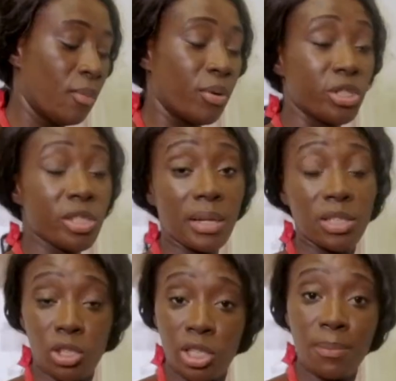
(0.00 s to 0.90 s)
But just make
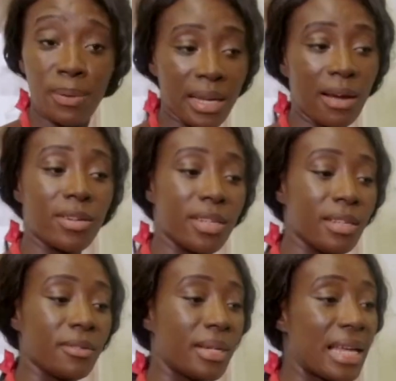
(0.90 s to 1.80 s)
sure you keep an eye on
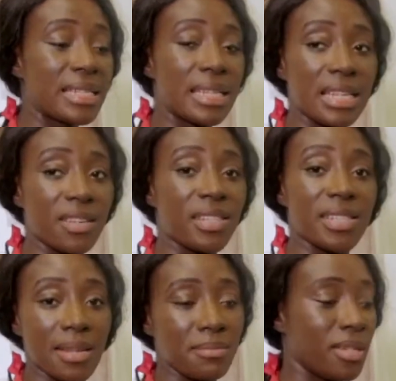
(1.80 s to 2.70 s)
it. When I say give it
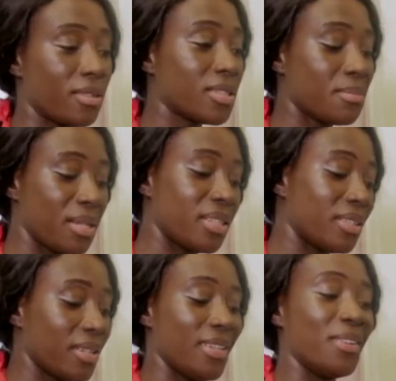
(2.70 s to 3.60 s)
10 minutes, doesn't mean
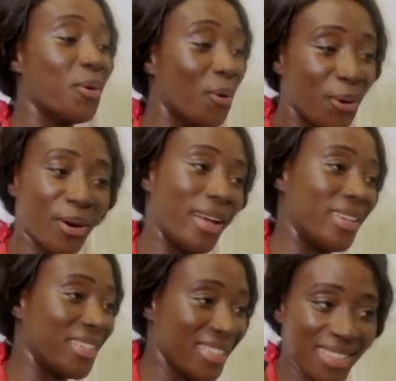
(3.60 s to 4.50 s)
go
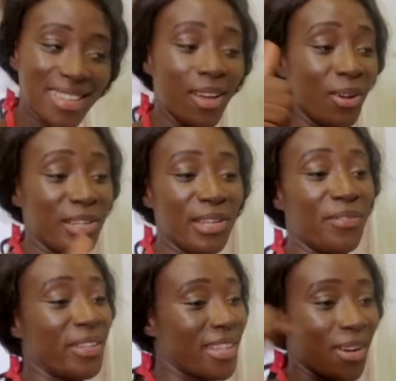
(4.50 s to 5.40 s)
and
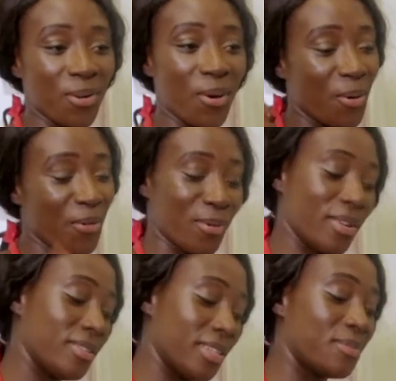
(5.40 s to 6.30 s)
leave it and go.
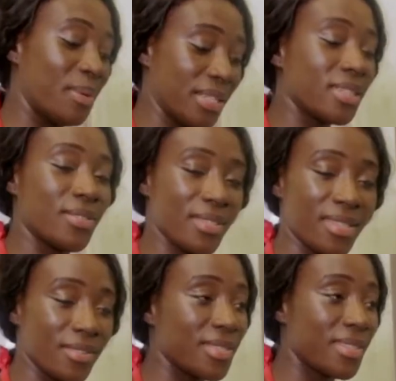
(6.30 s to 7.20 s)
It's better to
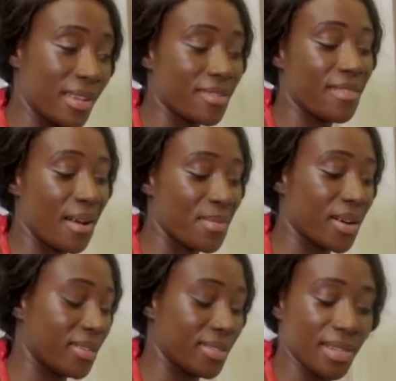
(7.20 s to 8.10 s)
still stick around,
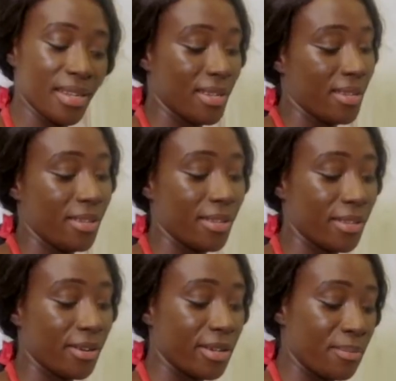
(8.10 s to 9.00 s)
because
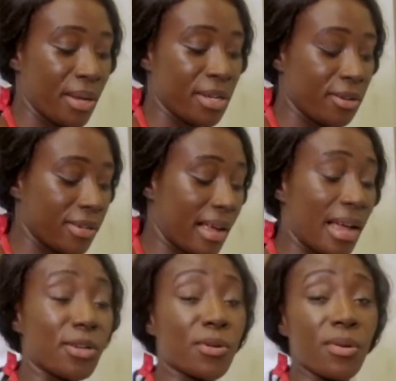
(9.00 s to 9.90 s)
depending on the
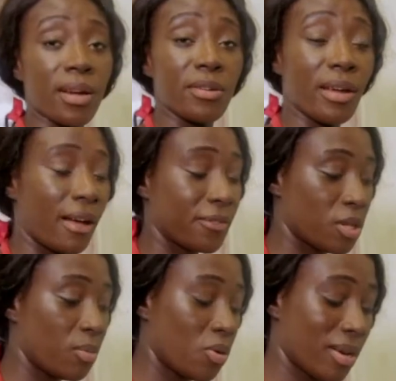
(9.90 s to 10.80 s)
kind of cooker you have,
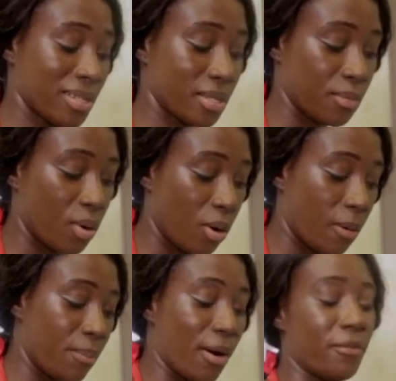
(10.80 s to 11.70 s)
some cookers are more
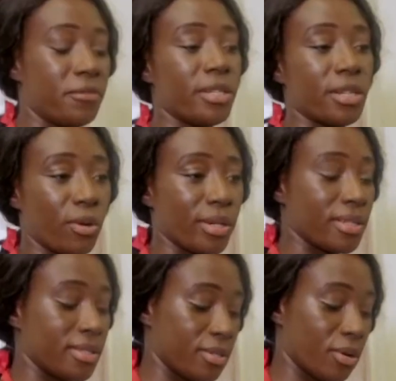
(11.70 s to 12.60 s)
powerful than
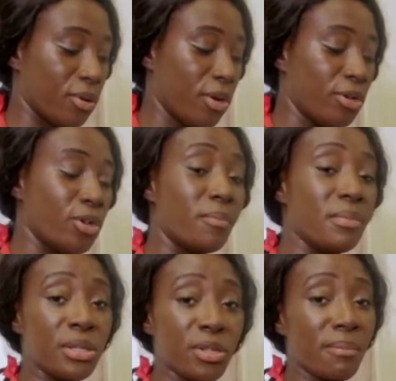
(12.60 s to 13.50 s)
others. So your
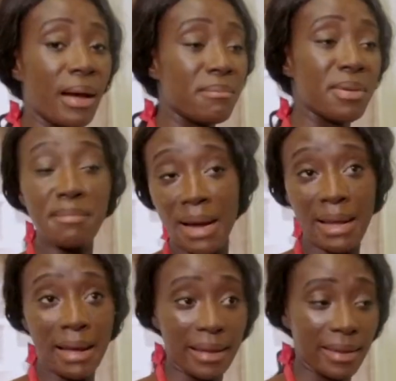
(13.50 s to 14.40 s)
medium might be my
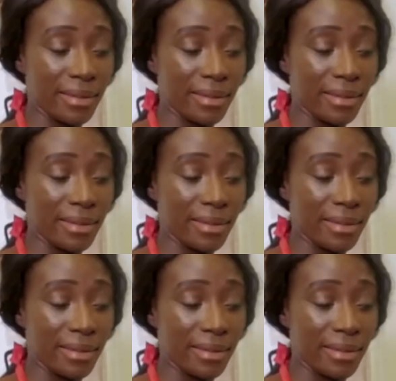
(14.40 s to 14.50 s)
high